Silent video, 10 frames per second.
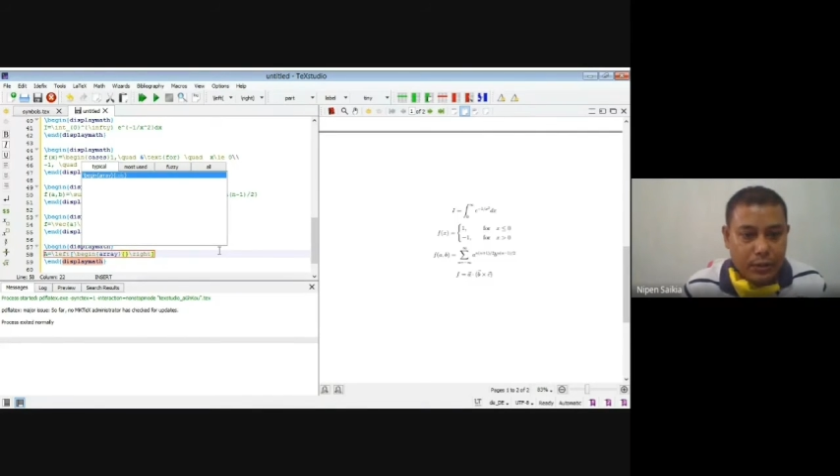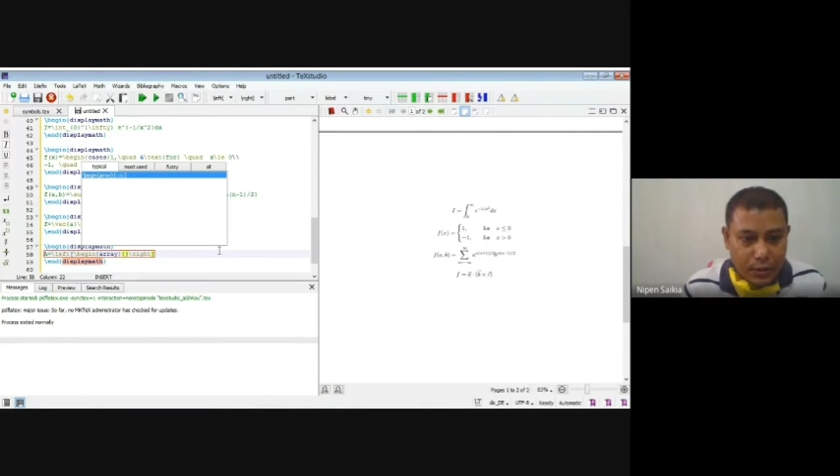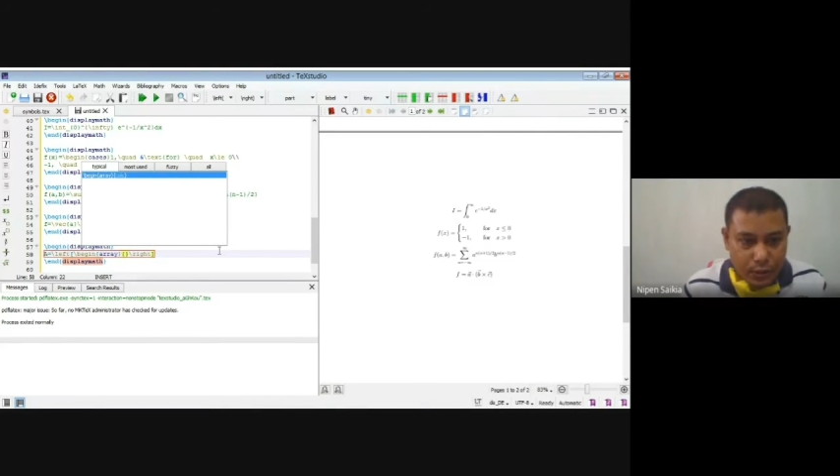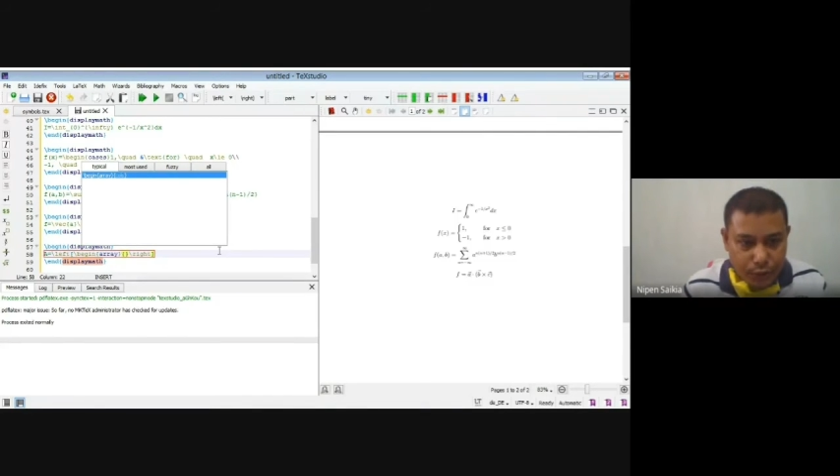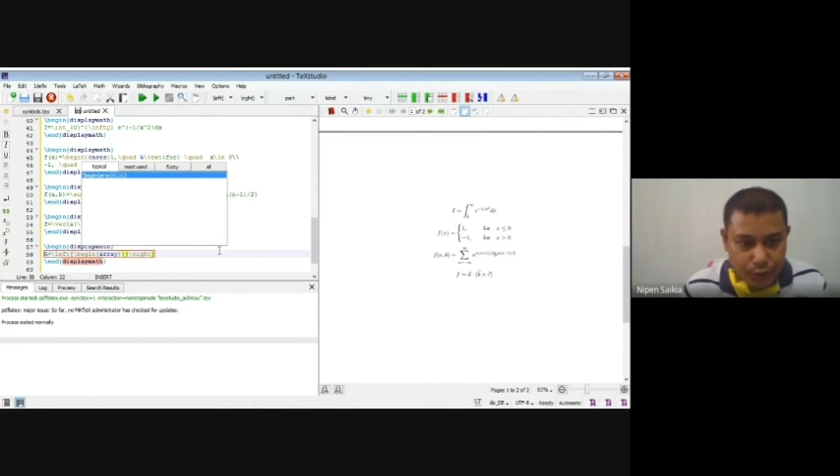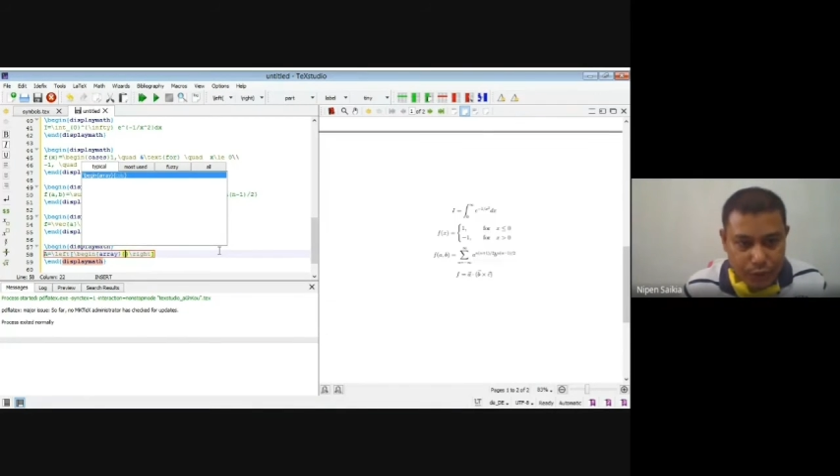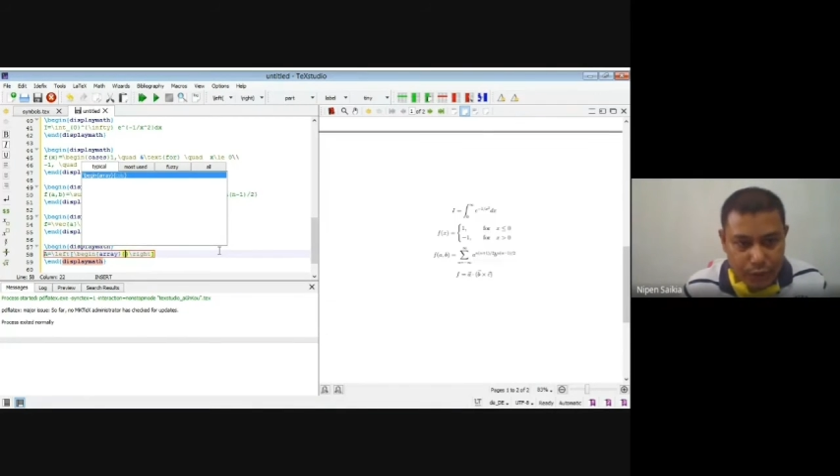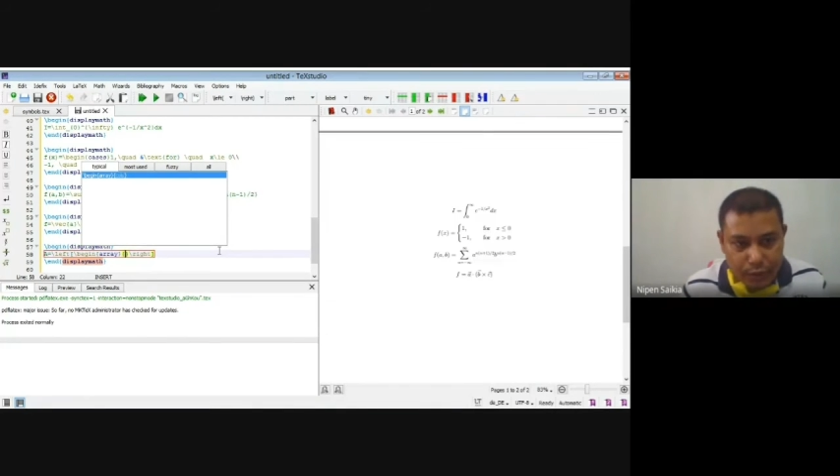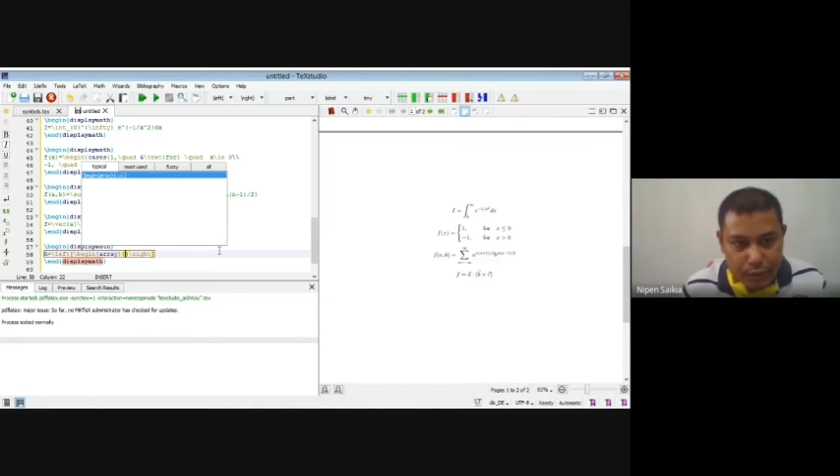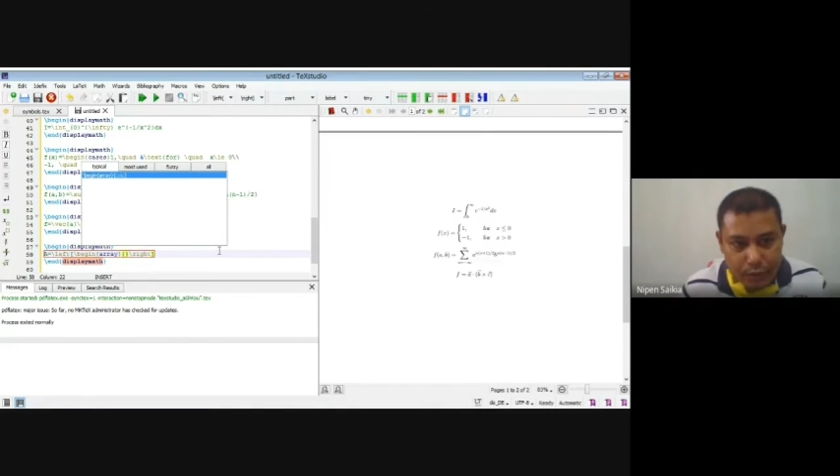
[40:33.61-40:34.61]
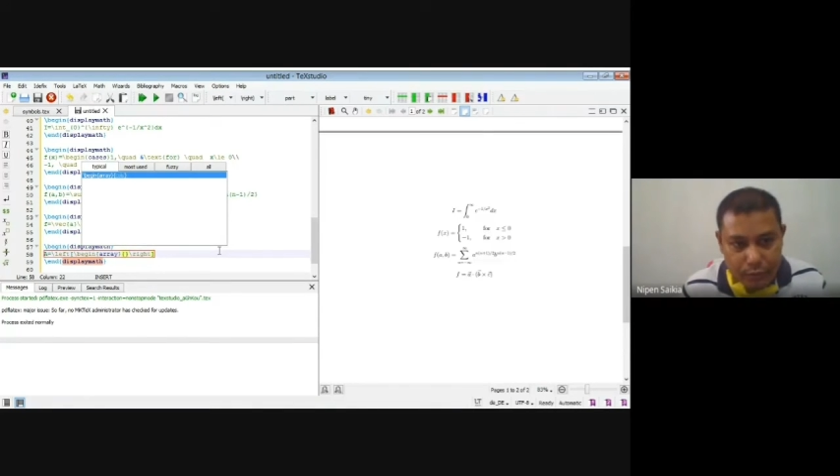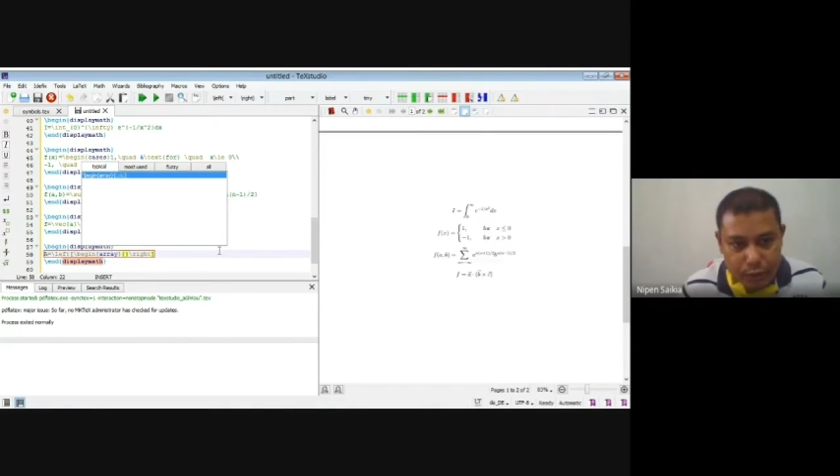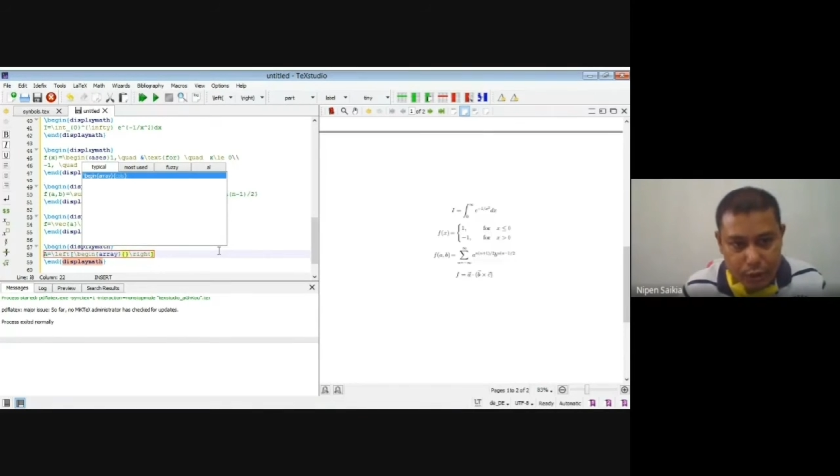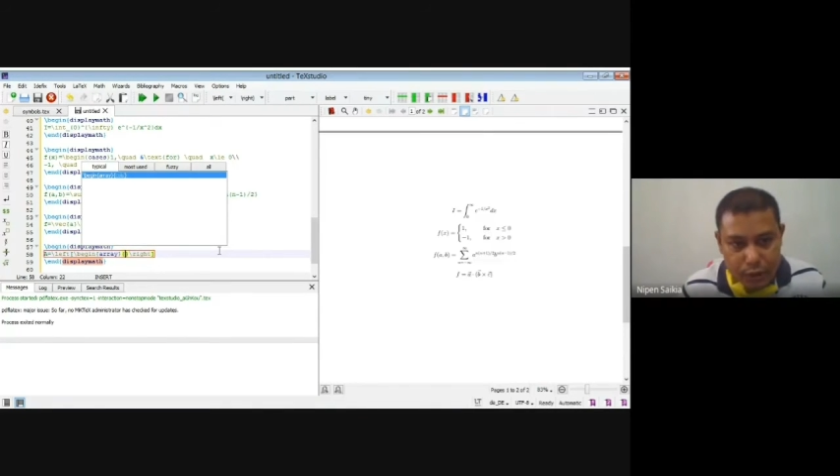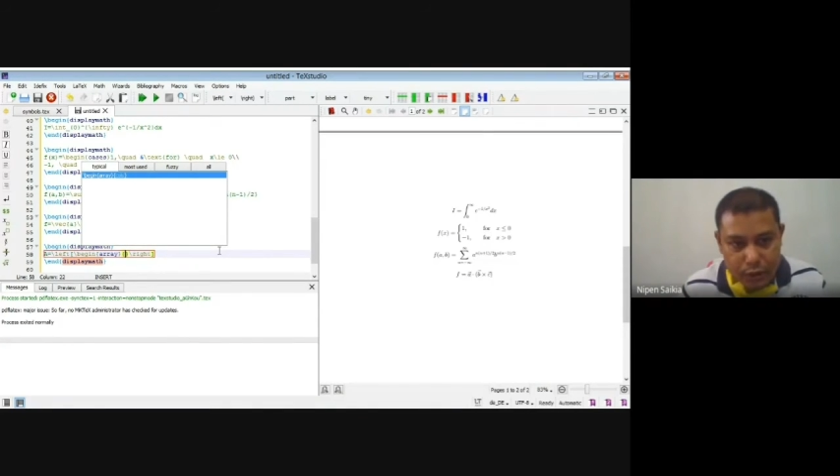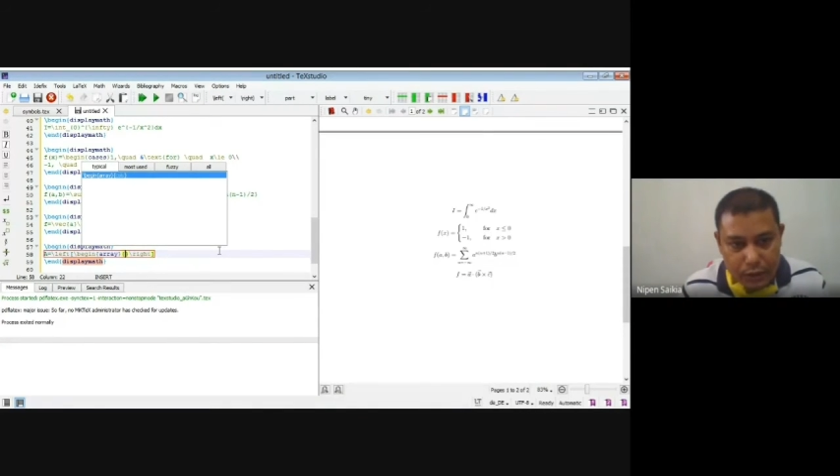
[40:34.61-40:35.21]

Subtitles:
So 3 columns,